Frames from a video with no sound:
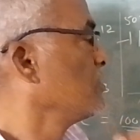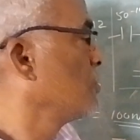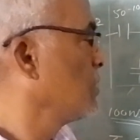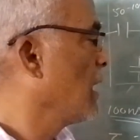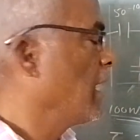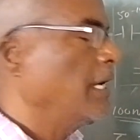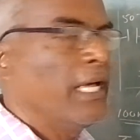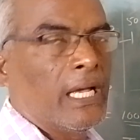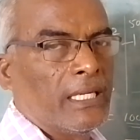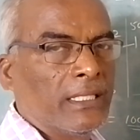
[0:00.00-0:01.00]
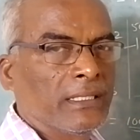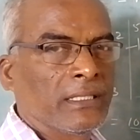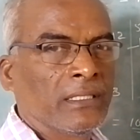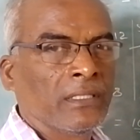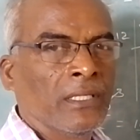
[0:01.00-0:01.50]
So the idea
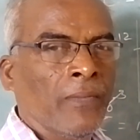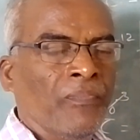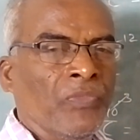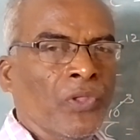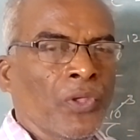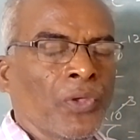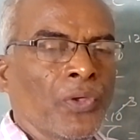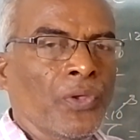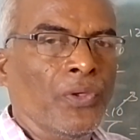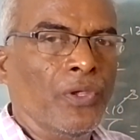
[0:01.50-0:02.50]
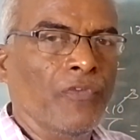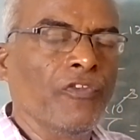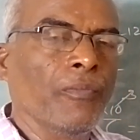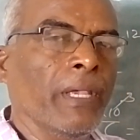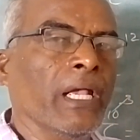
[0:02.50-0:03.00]
is,
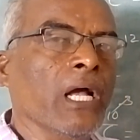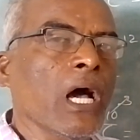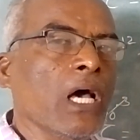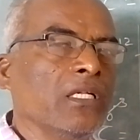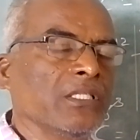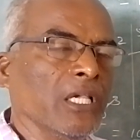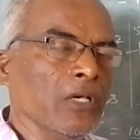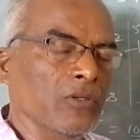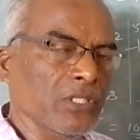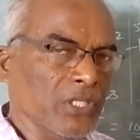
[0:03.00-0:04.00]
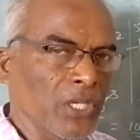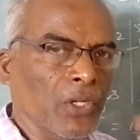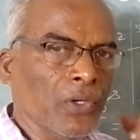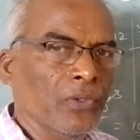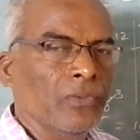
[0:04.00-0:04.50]
if you make R is equal to
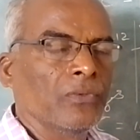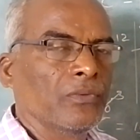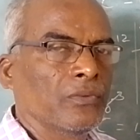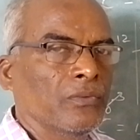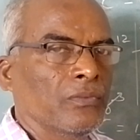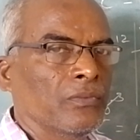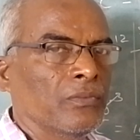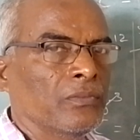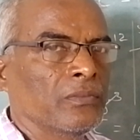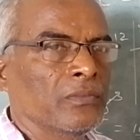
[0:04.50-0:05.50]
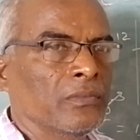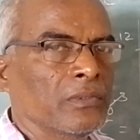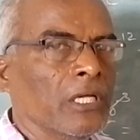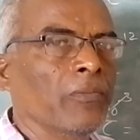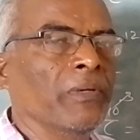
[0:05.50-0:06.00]
0,
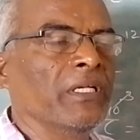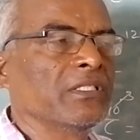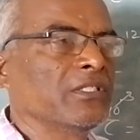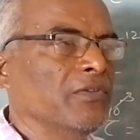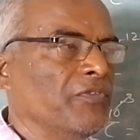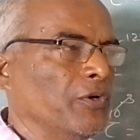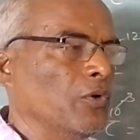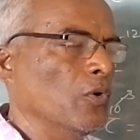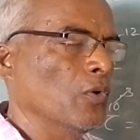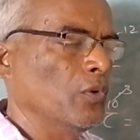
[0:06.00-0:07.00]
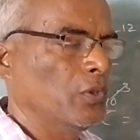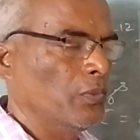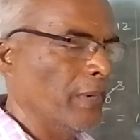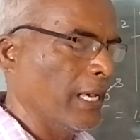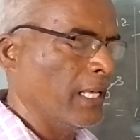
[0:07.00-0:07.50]
that means if you
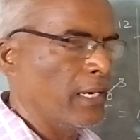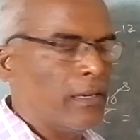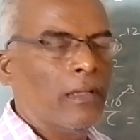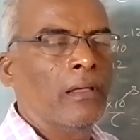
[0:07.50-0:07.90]
don't wear